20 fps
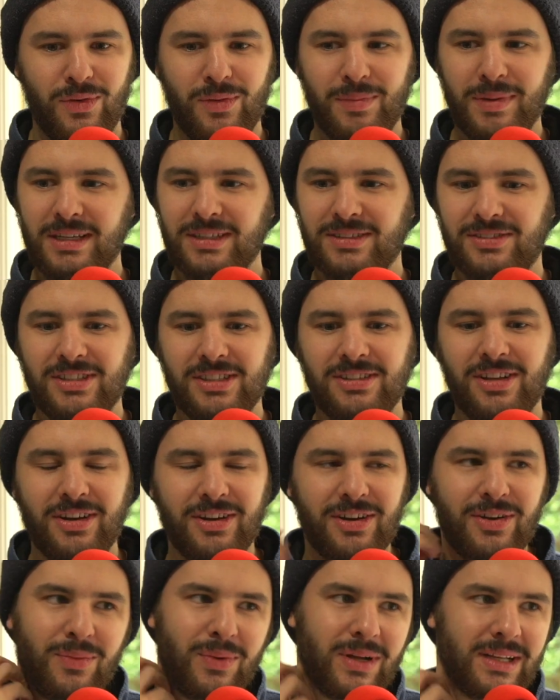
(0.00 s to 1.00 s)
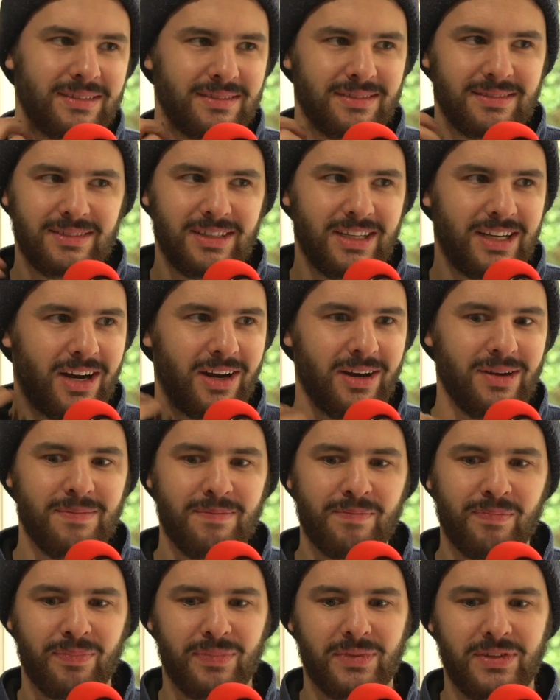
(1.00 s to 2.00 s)
Well, because you don't know what, you
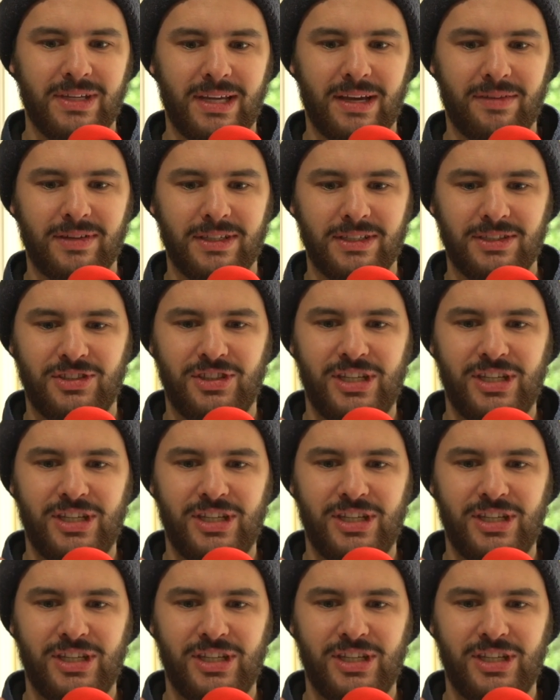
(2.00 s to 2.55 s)
haven't